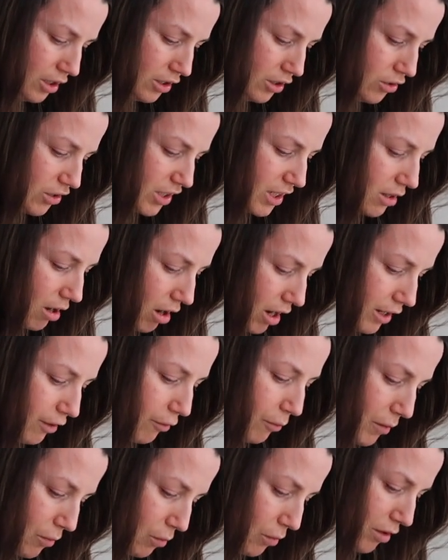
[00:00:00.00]
so she's kind
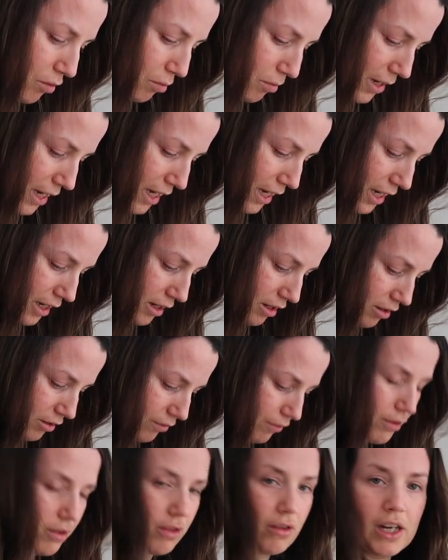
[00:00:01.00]
of been with me
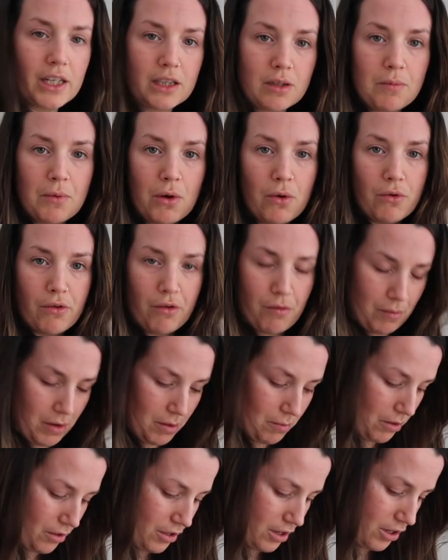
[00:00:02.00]
for, like, the bulk of
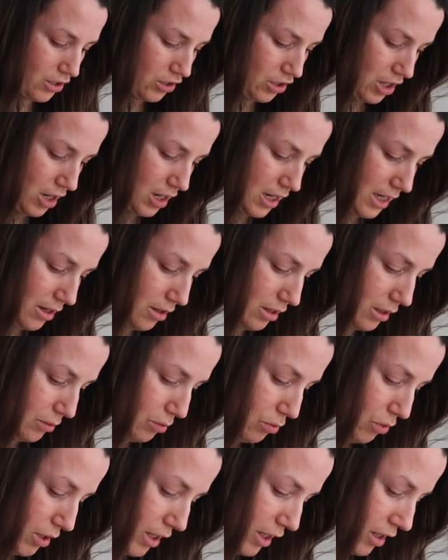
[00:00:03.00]
my motherhood journey at this
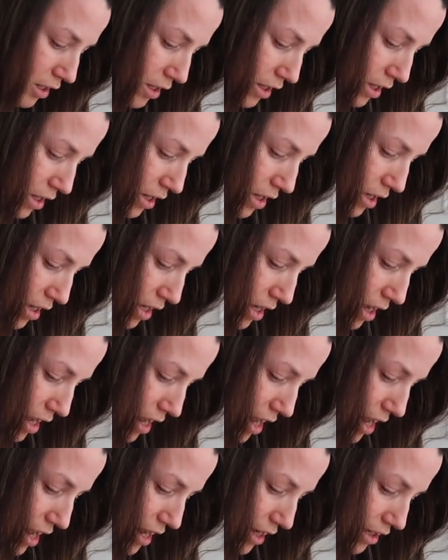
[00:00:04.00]
point.
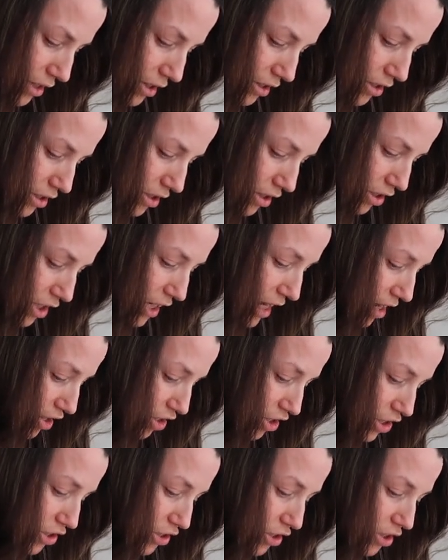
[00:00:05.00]
And, yeah,
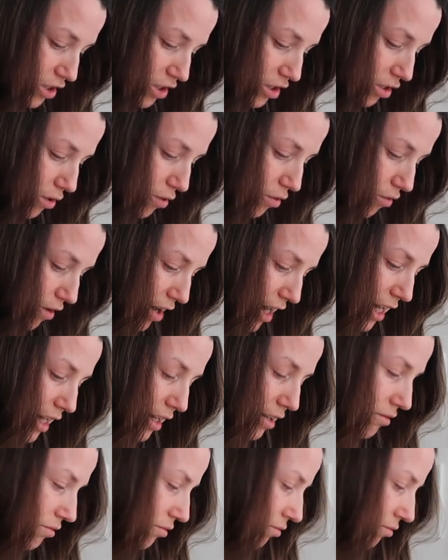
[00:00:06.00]
she's just so great.